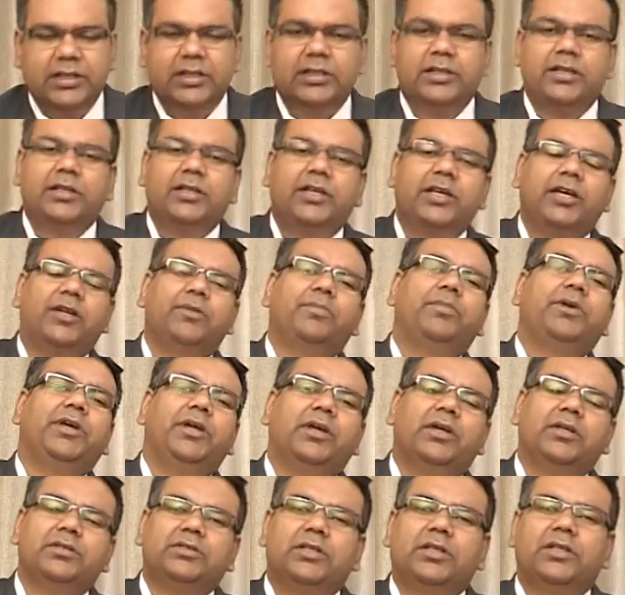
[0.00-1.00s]
I said, the
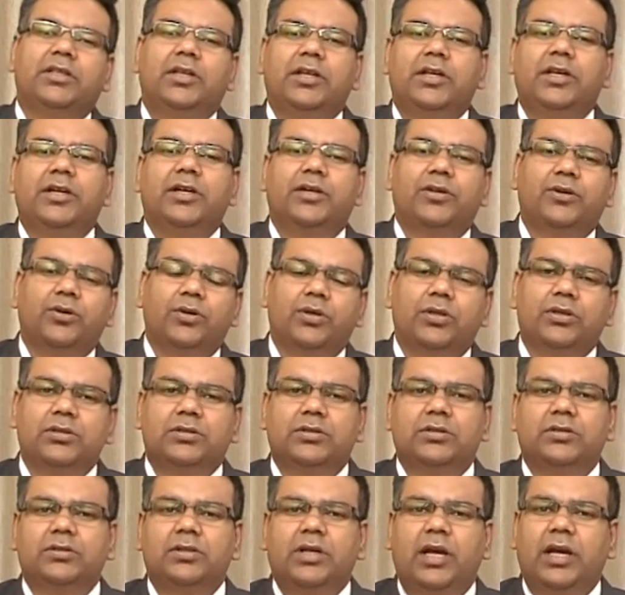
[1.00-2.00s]
DNB is a 3-year
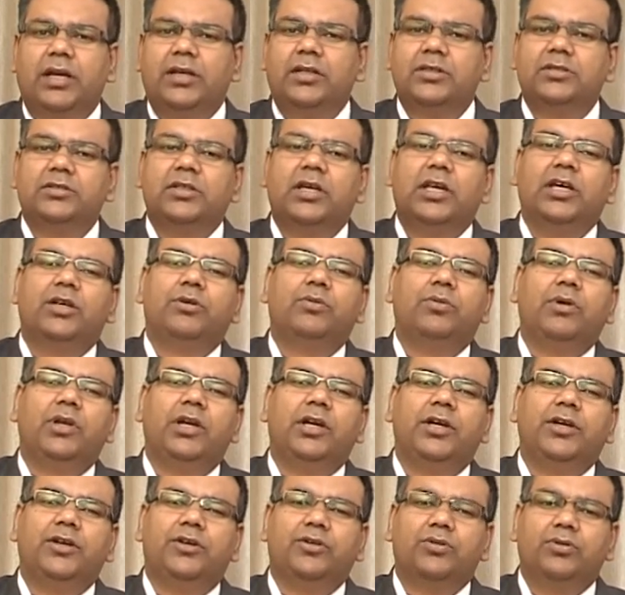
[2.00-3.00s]
course and is
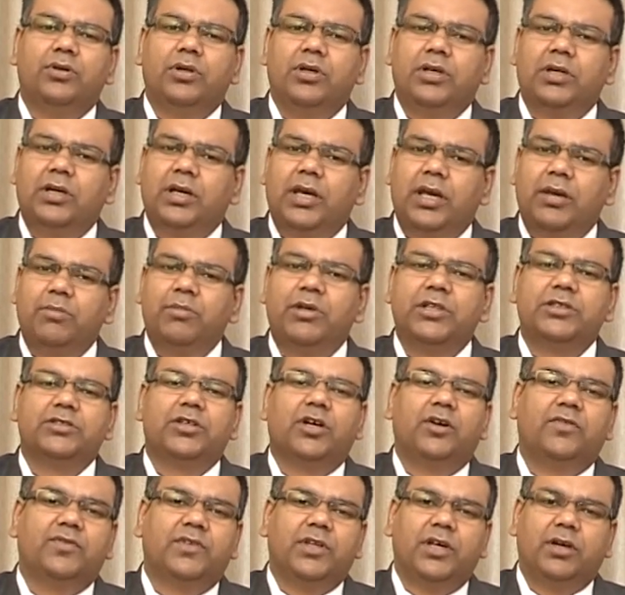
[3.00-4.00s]
equivalent to a
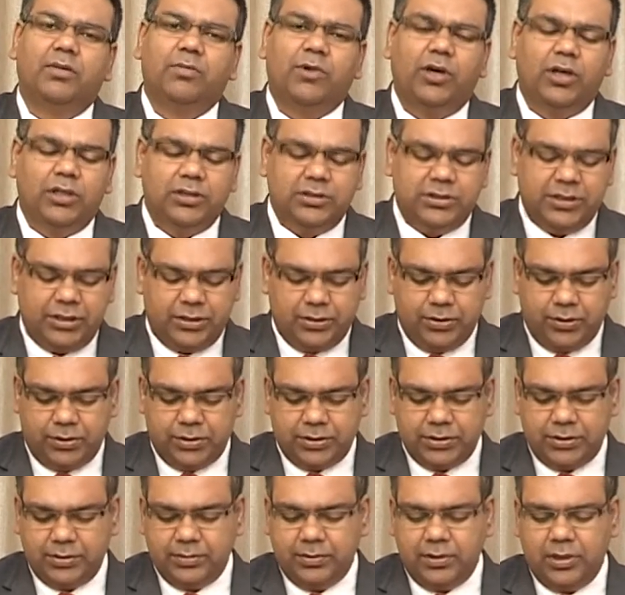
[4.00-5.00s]
MS ophthalmology
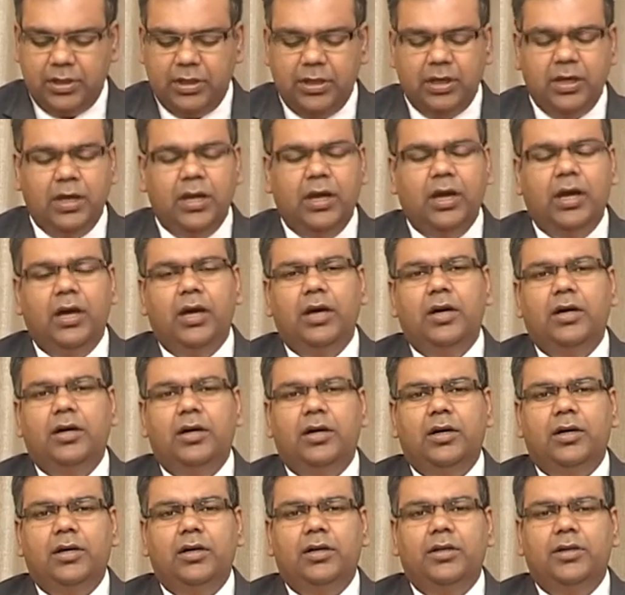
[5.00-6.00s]
course.
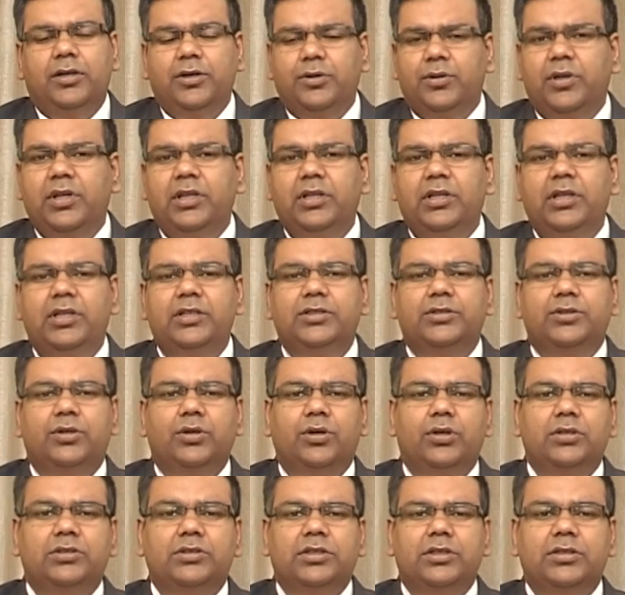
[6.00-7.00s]
During these
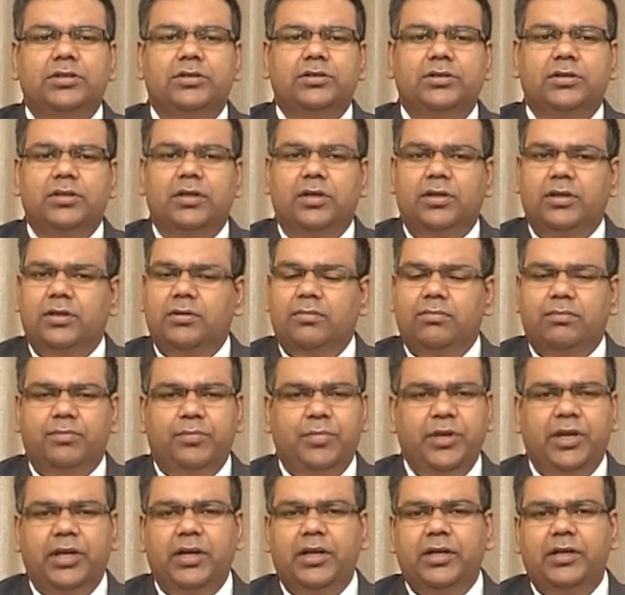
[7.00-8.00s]
courses,
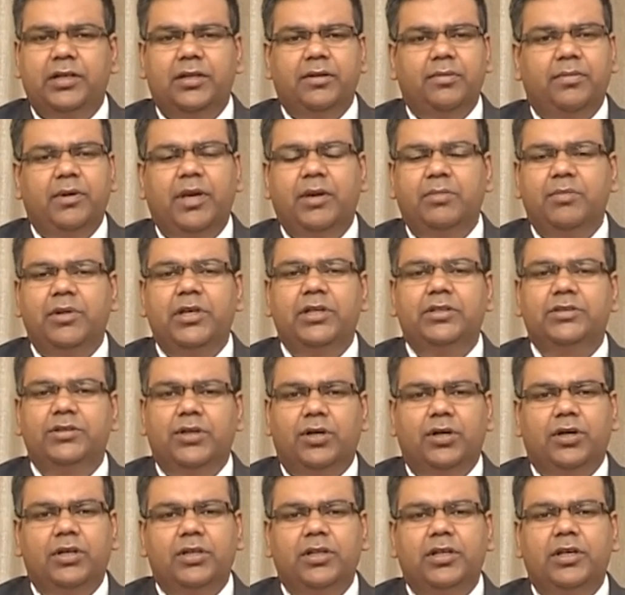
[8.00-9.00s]
be it the MS
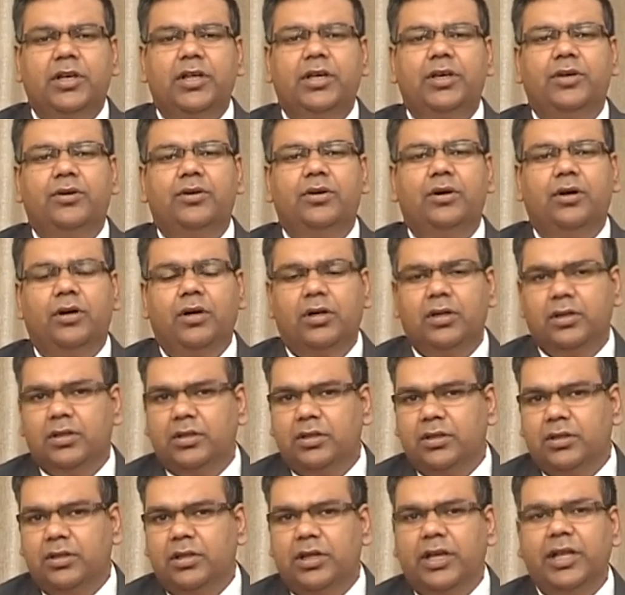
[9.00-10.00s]
or the DO or
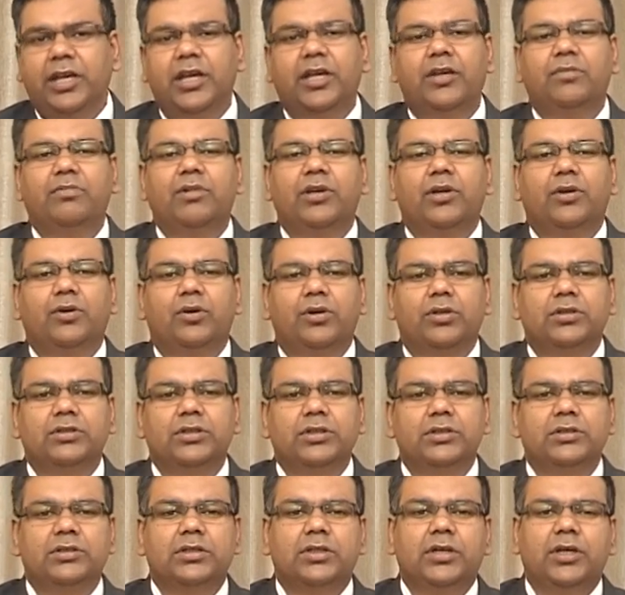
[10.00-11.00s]
the DNB
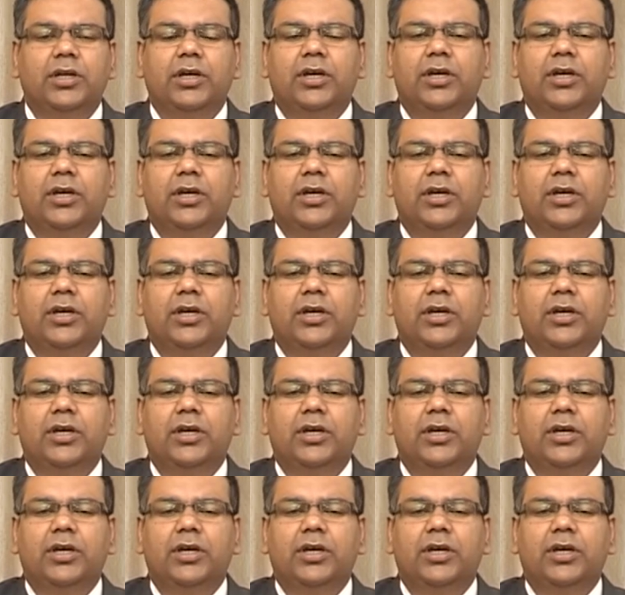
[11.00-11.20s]
courses,